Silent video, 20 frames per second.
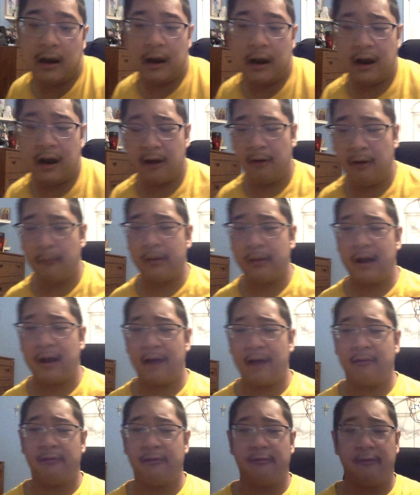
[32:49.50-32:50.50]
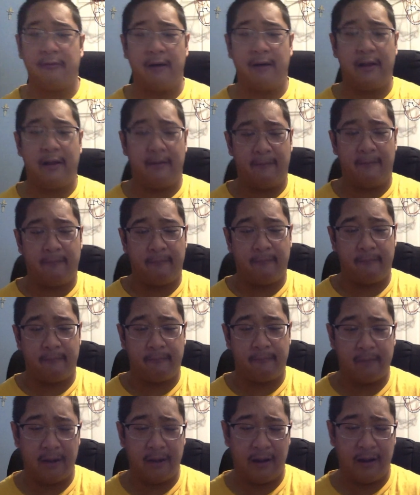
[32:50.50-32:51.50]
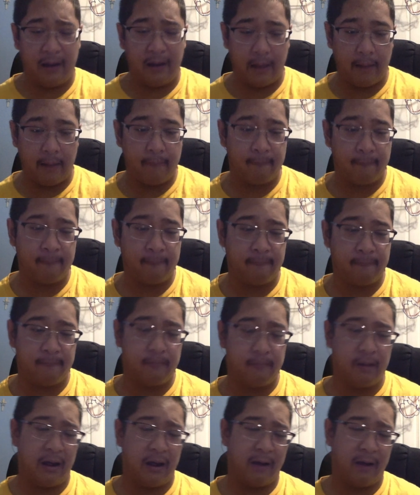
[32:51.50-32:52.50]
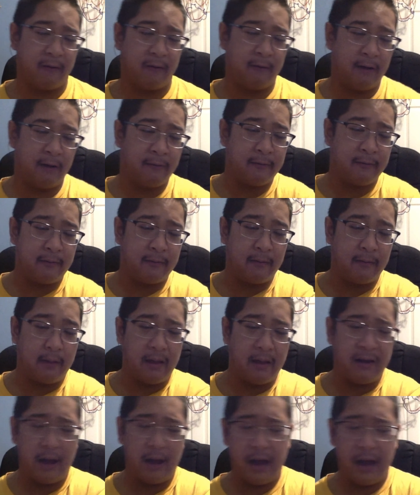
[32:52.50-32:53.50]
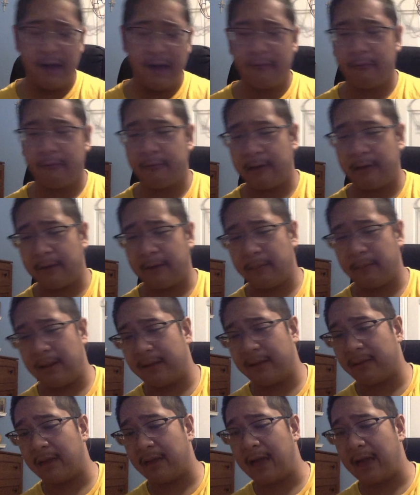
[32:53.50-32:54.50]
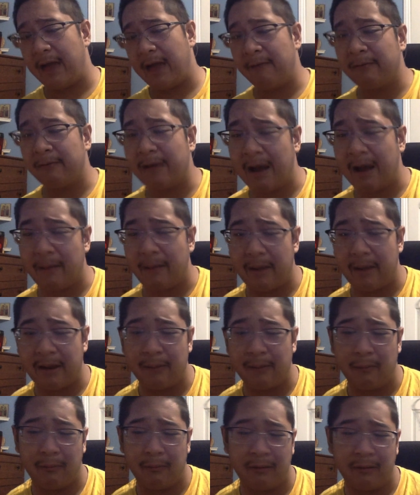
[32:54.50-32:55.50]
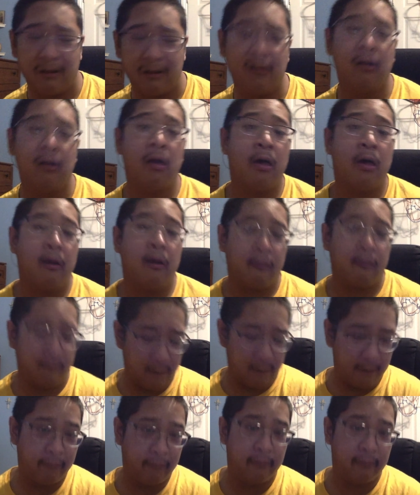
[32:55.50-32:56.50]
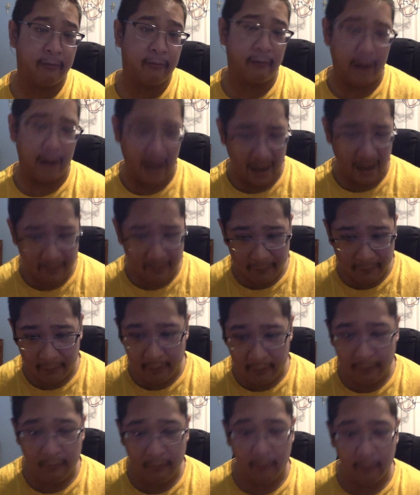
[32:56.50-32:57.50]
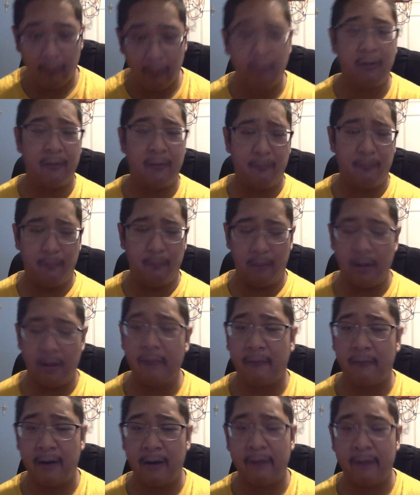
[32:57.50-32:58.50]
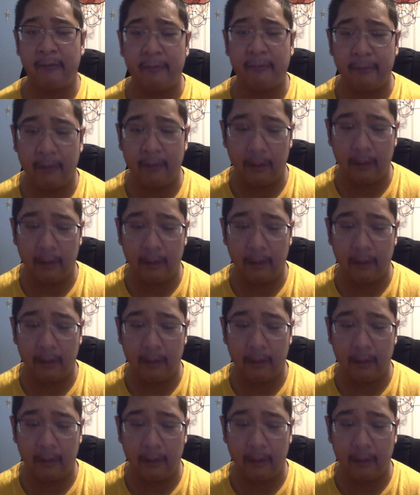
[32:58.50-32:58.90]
I hope you guys enjoyed the question and answer segment. If you have any more questions or answers or questions,